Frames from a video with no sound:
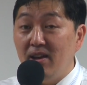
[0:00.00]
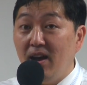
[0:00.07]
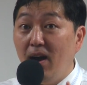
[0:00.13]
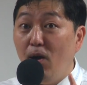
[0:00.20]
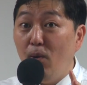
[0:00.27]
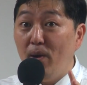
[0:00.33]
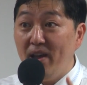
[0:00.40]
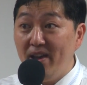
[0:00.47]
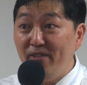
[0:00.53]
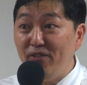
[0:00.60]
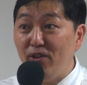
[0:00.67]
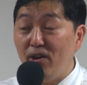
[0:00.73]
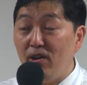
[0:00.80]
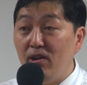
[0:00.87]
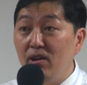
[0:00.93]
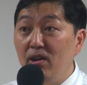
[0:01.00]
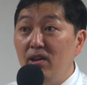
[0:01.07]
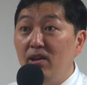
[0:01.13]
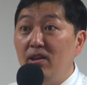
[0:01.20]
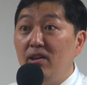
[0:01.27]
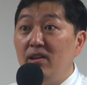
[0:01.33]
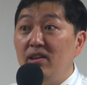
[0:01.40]
However,
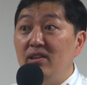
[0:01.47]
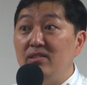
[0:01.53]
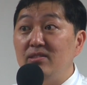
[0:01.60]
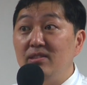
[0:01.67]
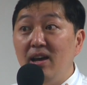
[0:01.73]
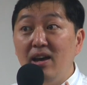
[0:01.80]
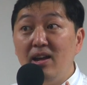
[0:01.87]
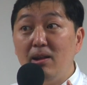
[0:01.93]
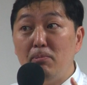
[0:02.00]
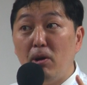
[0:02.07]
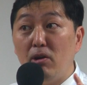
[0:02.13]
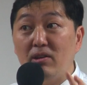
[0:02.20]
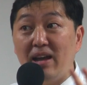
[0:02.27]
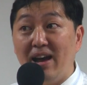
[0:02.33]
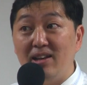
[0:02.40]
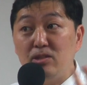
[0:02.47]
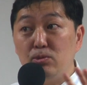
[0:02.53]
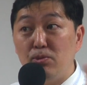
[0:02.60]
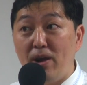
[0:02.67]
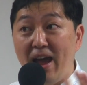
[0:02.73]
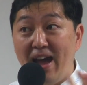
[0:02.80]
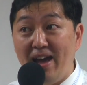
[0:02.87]
it's not about God's
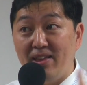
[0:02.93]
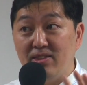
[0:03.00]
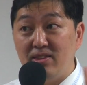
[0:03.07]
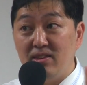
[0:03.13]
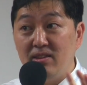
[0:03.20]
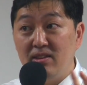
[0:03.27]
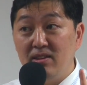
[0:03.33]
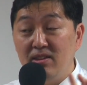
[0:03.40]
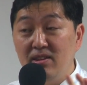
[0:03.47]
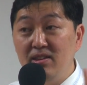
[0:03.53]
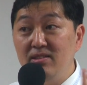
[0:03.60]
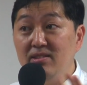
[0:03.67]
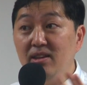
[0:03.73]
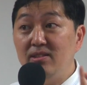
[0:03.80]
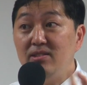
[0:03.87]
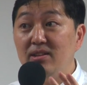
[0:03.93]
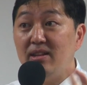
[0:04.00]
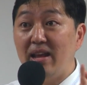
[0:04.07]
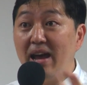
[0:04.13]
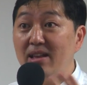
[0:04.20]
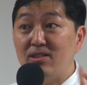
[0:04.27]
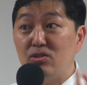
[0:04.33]
wrath. He doesn't
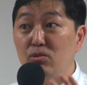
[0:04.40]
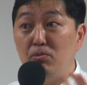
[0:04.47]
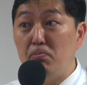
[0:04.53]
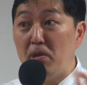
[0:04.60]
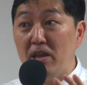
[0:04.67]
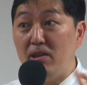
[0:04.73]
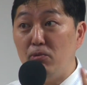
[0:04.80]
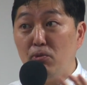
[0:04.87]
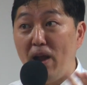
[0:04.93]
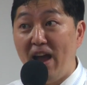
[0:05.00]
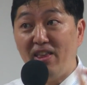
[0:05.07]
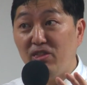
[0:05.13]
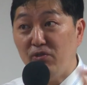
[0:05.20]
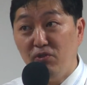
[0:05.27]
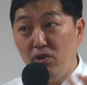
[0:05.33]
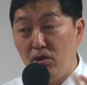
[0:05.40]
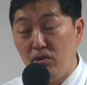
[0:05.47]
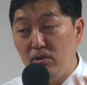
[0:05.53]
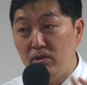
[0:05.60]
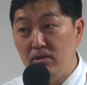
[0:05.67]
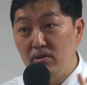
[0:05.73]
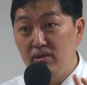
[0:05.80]
like to be
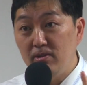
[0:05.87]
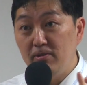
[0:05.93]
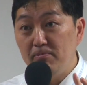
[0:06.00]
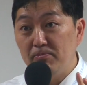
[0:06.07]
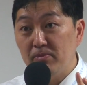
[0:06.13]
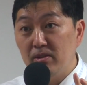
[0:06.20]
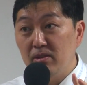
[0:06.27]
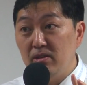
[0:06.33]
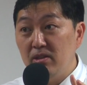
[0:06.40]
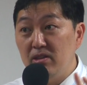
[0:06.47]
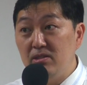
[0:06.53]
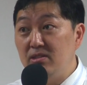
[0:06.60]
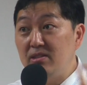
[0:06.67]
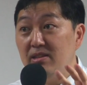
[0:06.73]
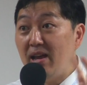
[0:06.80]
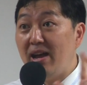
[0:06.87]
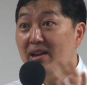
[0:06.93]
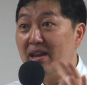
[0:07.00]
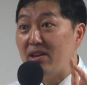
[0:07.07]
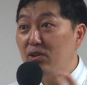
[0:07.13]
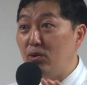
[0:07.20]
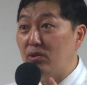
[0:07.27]
wrathful. It's not
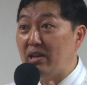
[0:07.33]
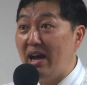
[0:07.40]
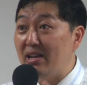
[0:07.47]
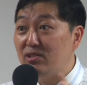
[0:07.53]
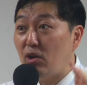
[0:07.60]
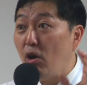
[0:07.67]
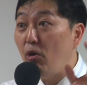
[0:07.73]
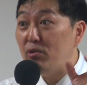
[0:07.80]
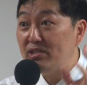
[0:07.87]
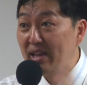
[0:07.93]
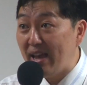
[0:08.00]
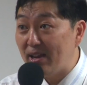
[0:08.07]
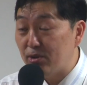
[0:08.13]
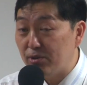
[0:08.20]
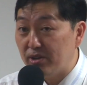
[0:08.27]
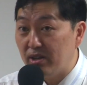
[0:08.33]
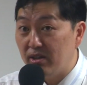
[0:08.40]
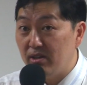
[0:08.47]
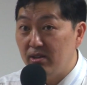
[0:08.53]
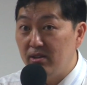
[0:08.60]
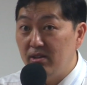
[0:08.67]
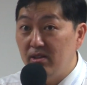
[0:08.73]
like, you know, God is always angry.
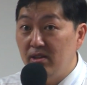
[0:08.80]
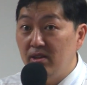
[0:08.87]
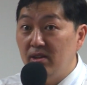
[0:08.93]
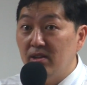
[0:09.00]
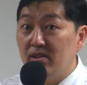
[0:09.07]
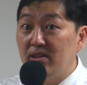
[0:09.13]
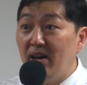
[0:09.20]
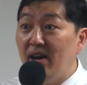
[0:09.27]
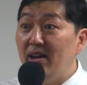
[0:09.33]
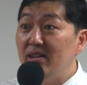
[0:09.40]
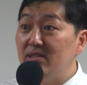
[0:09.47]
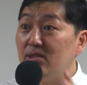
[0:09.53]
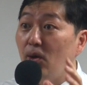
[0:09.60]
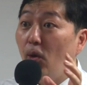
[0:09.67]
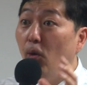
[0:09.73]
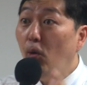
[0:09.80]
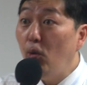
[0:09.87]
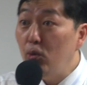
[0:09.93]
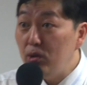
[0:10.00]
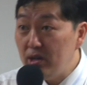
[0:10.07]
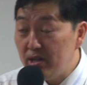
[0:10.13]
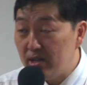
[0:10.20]
God is
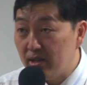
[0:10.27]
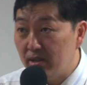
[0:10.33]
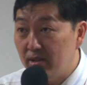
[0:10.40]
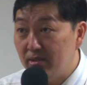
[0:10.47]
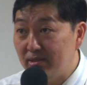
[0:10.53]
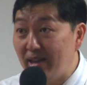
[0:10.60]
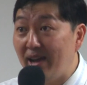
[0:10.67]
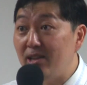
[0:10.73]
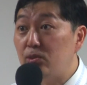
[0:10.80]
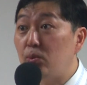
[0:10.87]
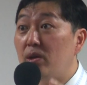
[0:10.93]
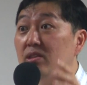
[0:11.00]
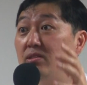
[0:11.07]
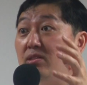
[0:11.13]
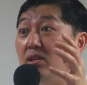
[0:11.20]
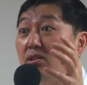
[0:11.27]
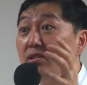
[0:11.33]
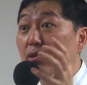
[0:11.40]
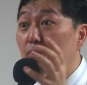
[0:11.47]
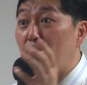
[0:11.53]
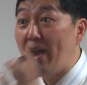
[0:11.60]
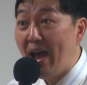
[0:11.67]
holy. That's why there's
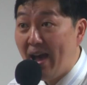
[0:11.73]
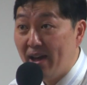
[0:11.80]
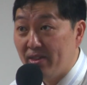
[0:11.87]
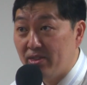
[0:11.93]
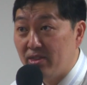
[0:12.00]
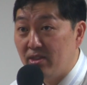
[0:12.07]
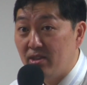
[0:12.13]
a wrath.